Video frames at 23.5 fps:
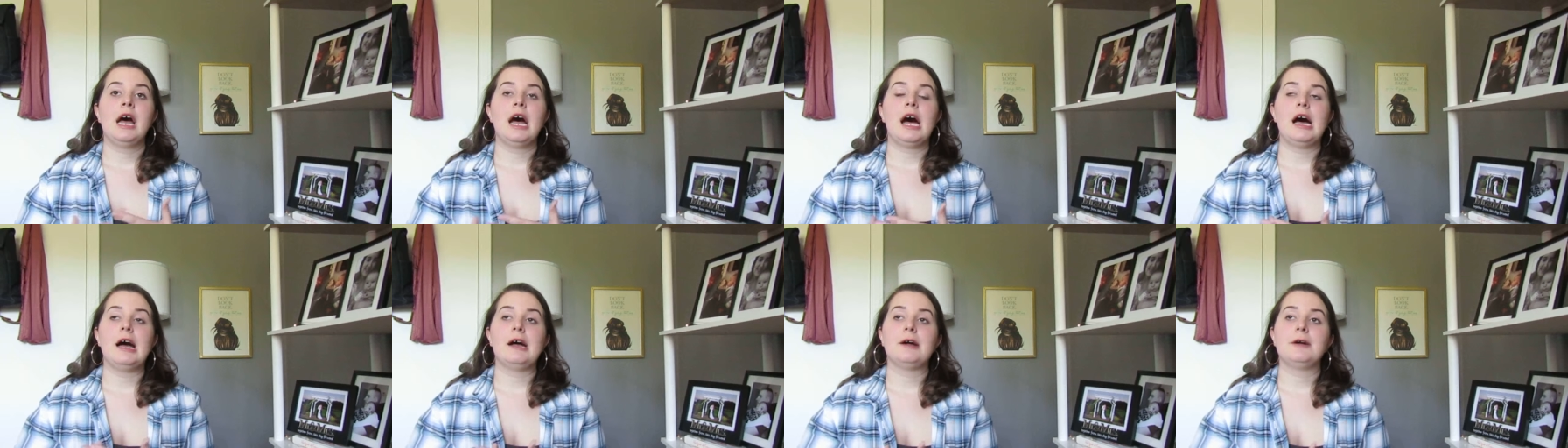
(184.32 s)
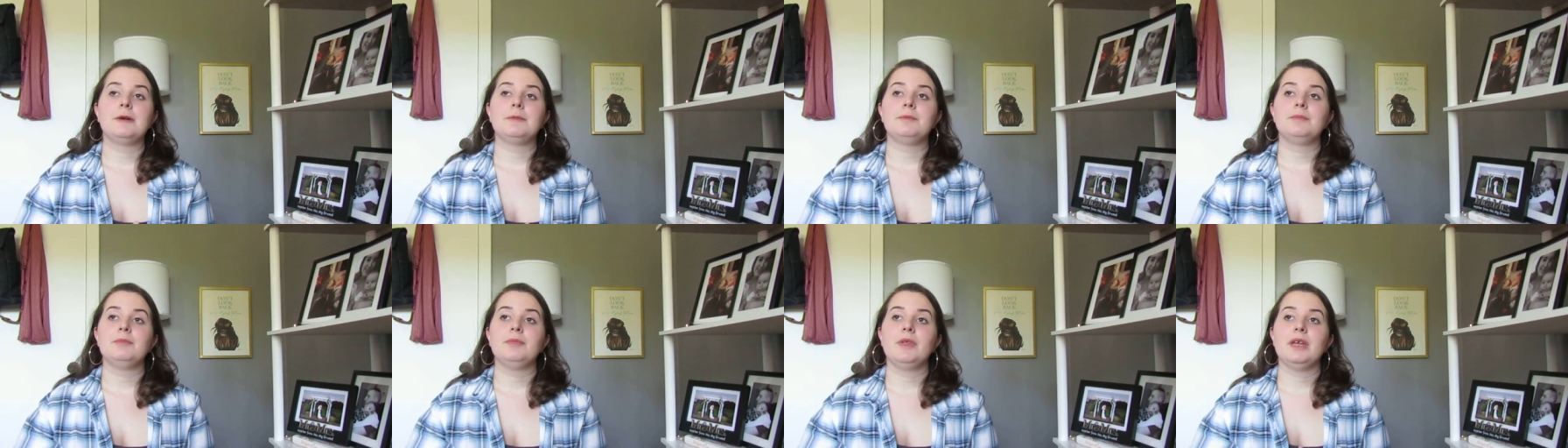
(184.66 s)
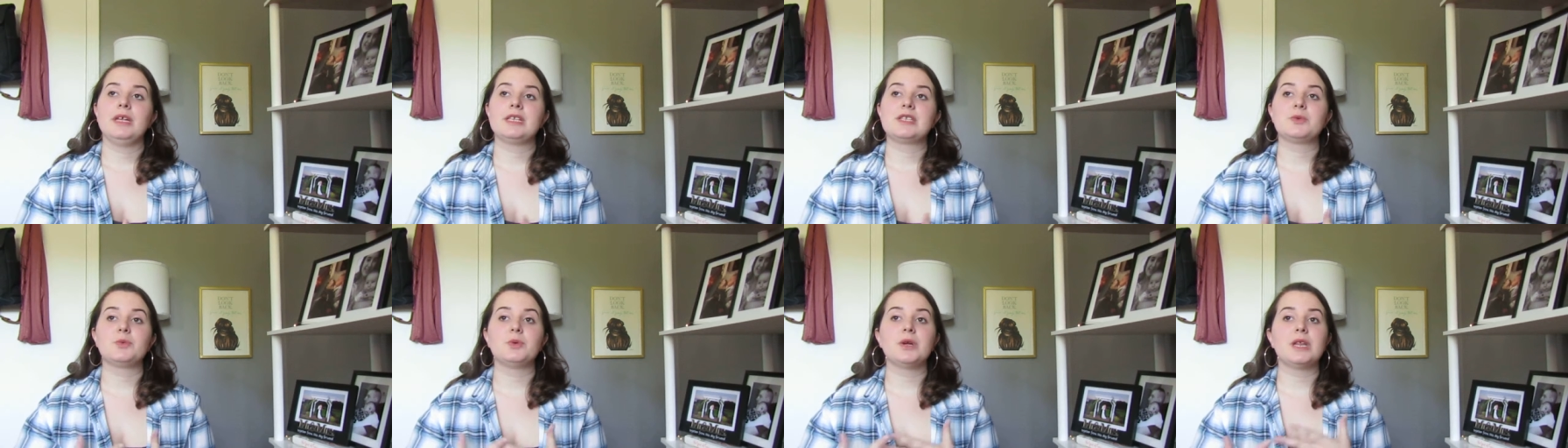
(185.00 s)
Um,
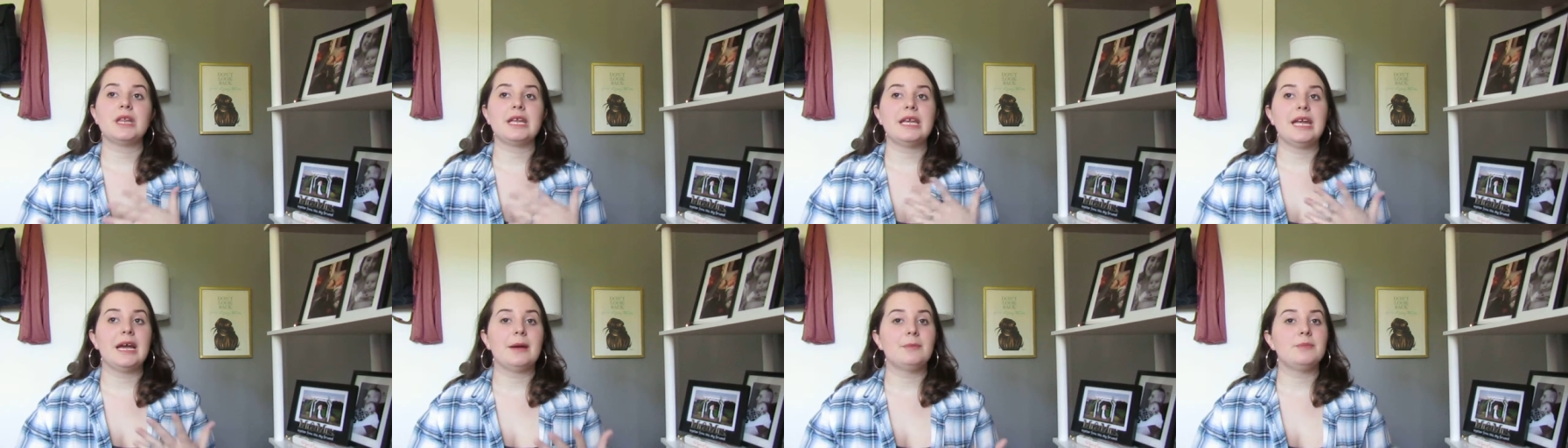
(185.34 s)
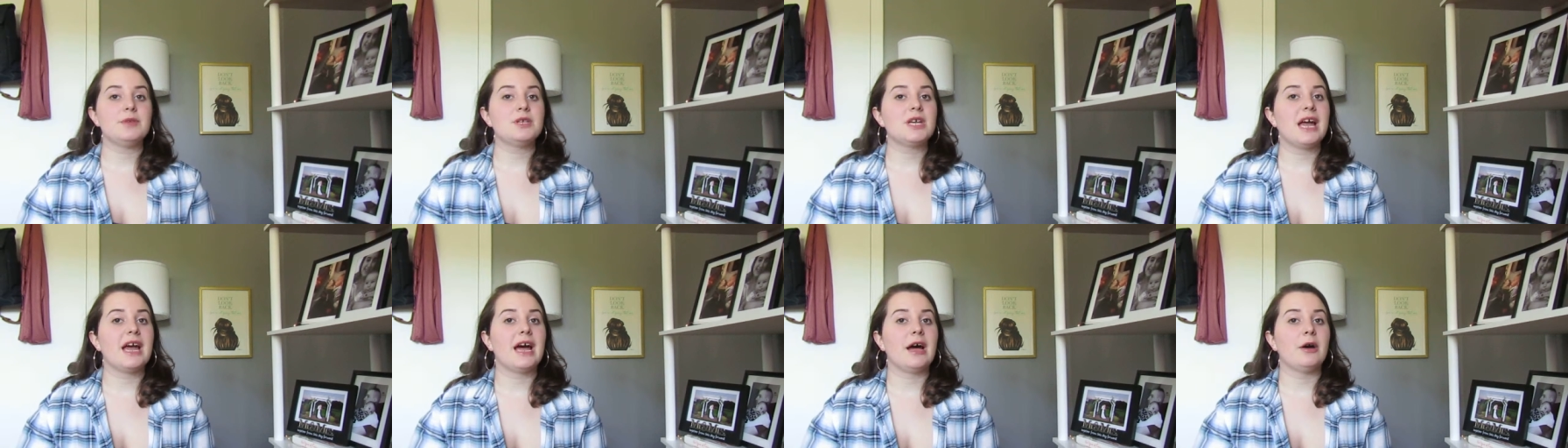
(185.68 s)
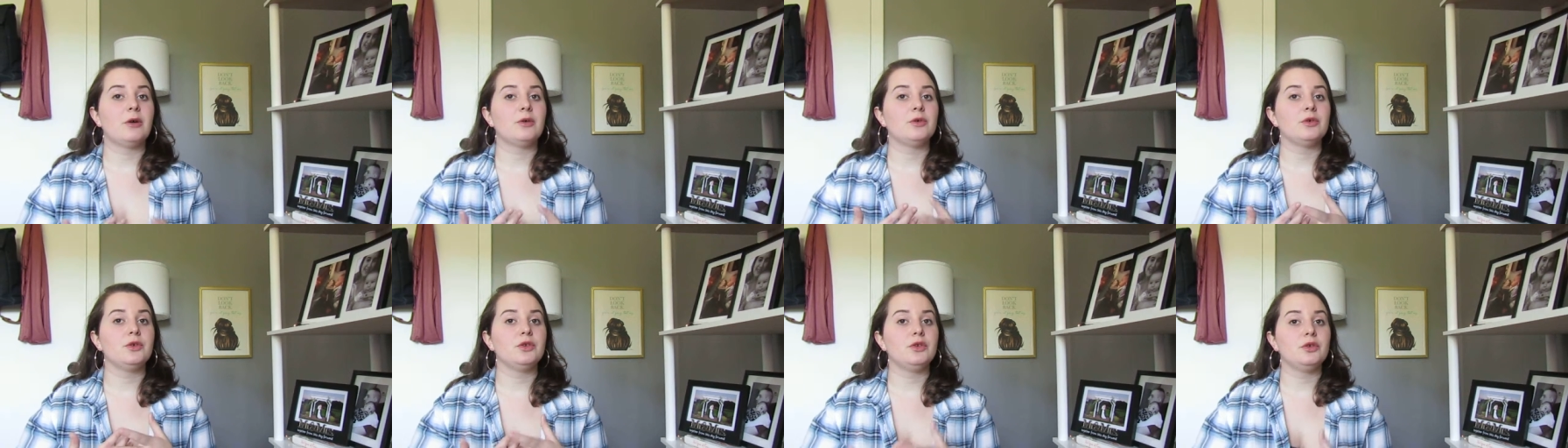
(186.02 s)
it's really up to
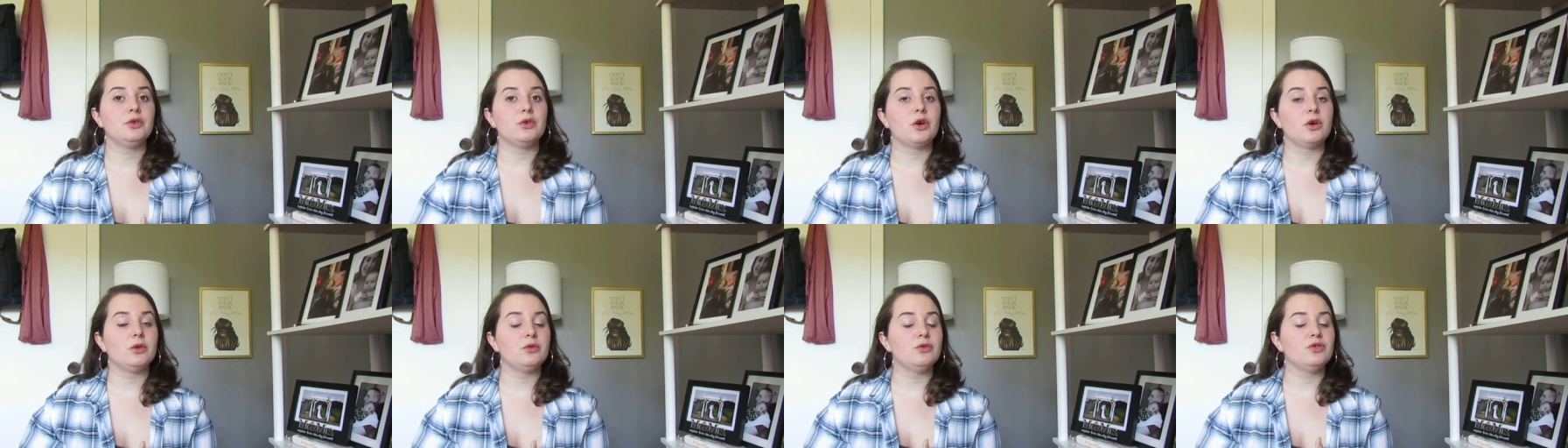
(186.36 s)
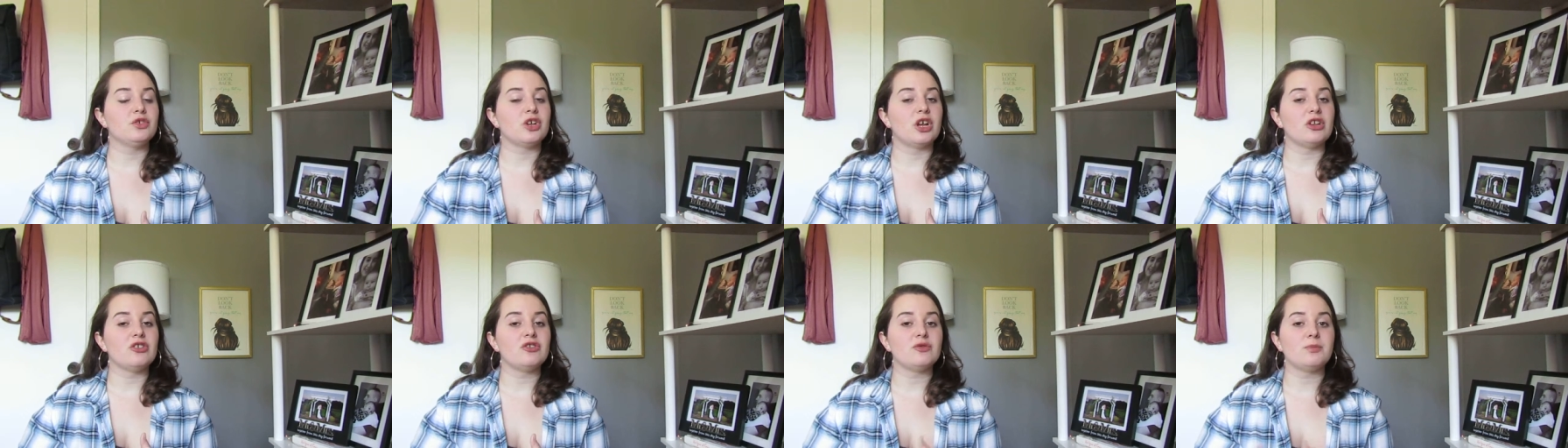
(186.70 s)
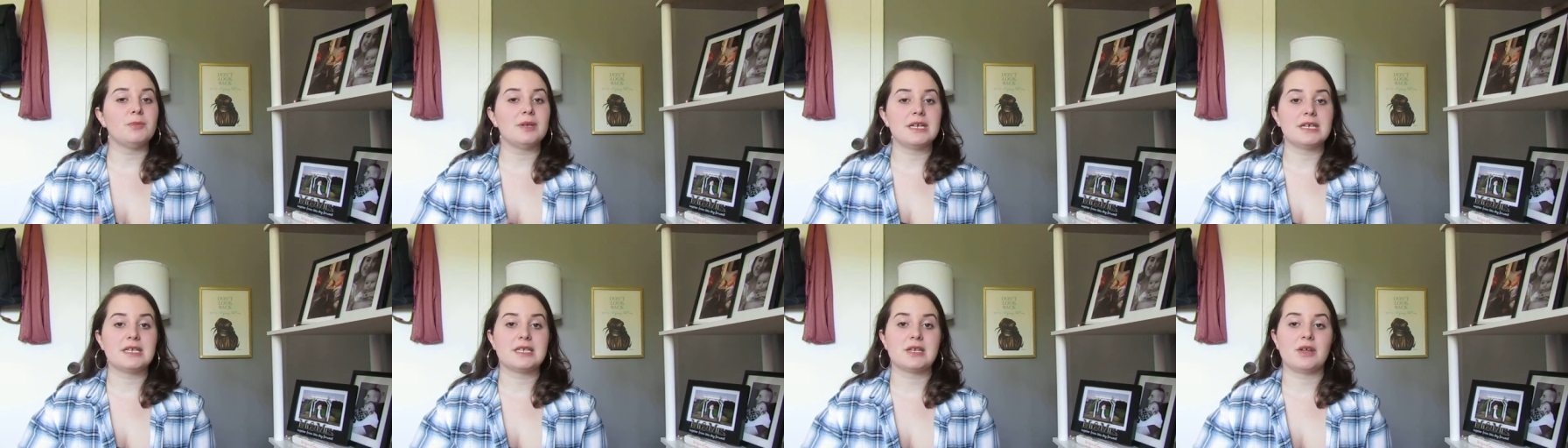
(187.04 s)
how your own
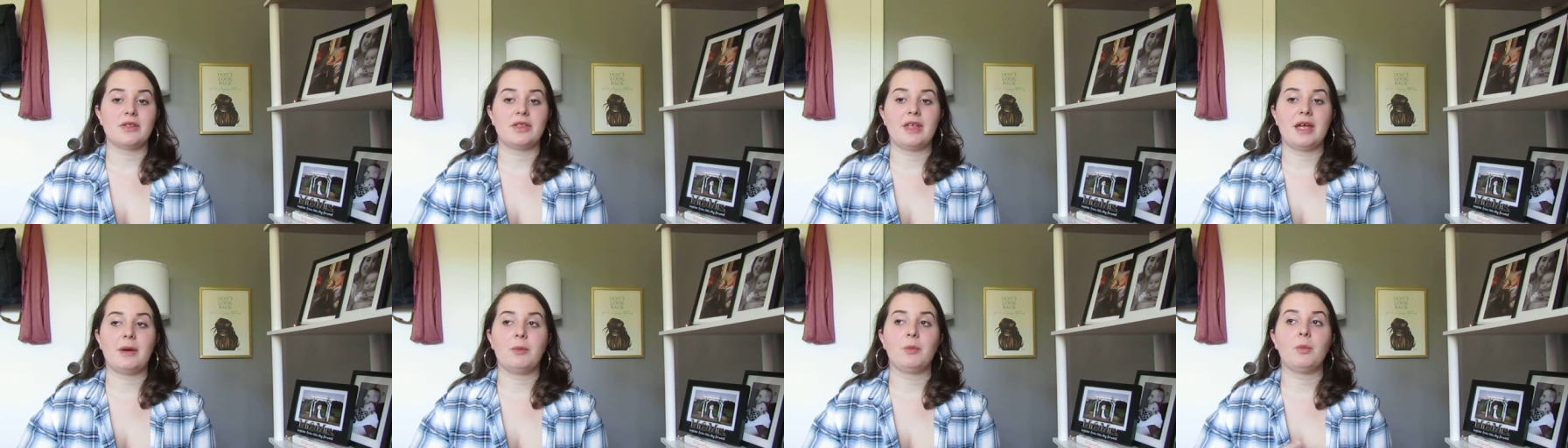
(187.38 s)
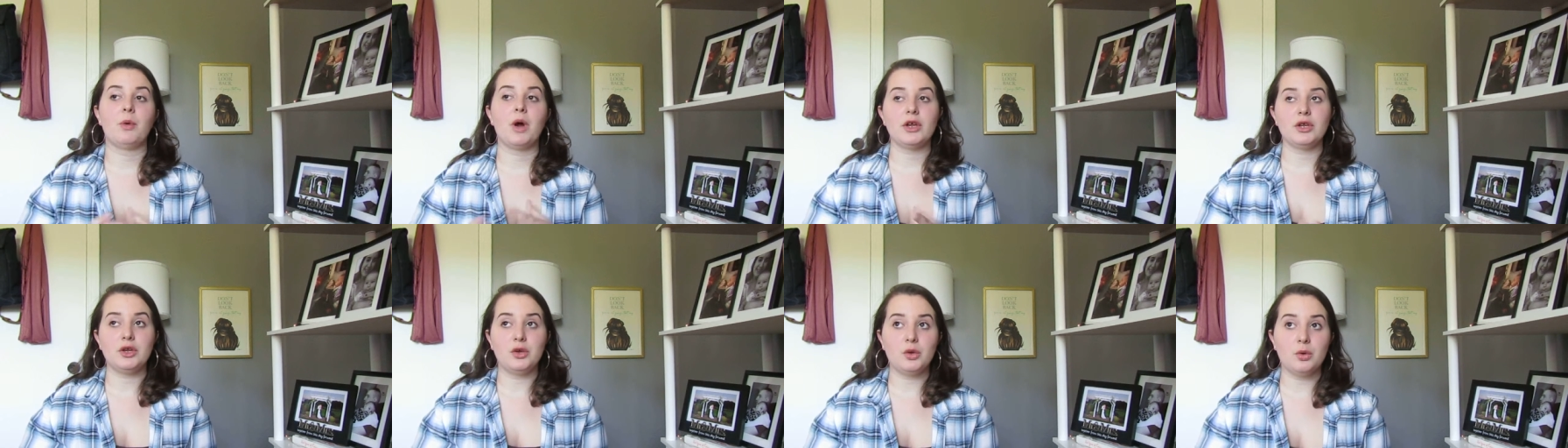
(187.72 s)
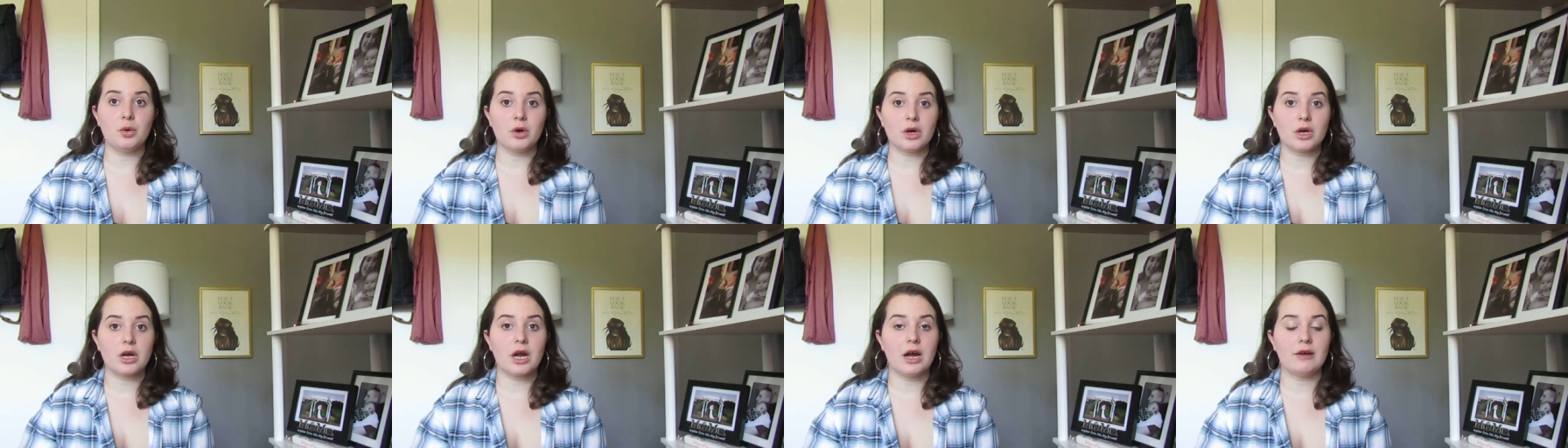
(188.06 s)
judgment is on that, what
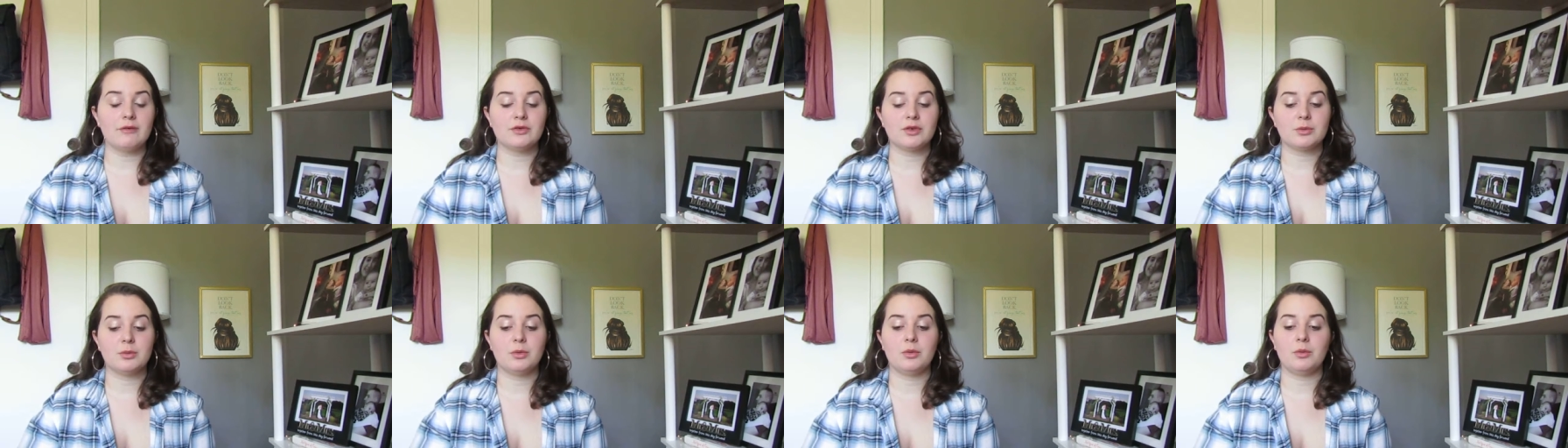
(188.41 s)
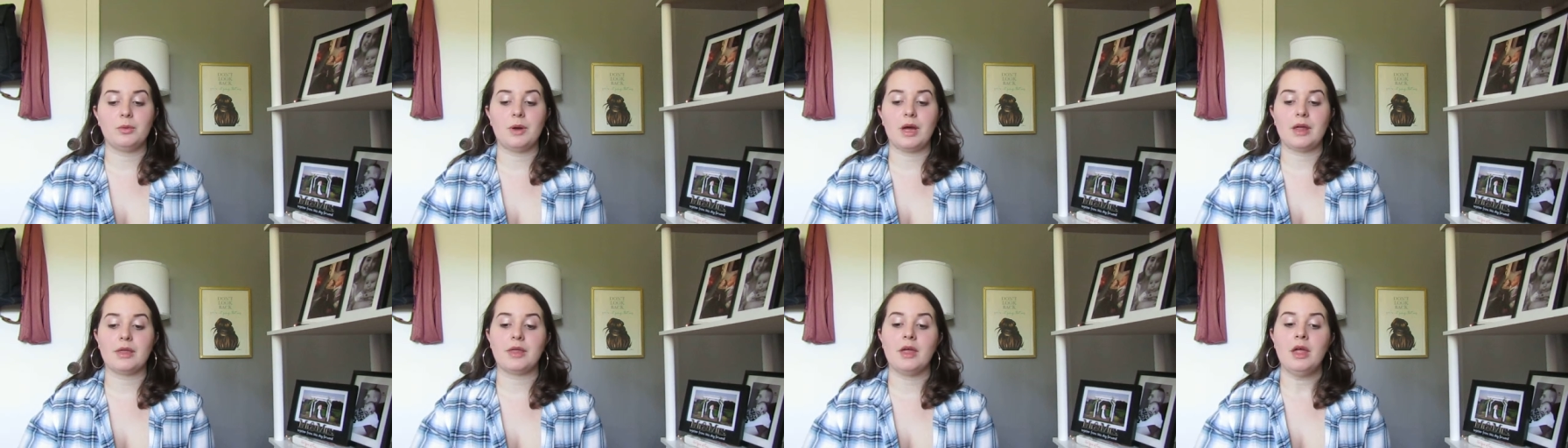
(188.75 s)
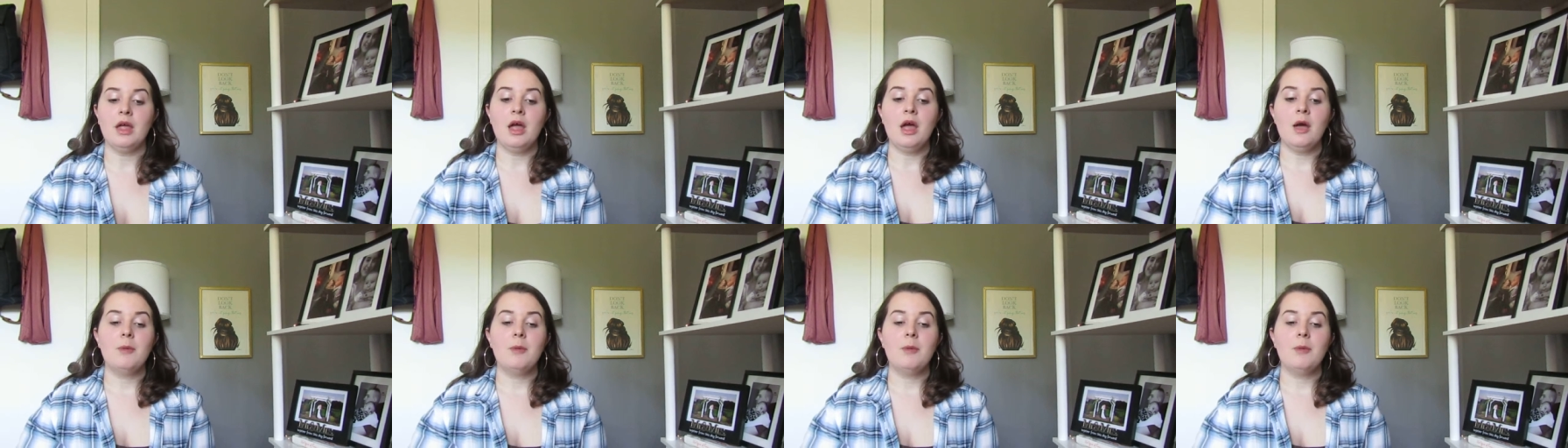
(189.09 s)
you are comfortable with.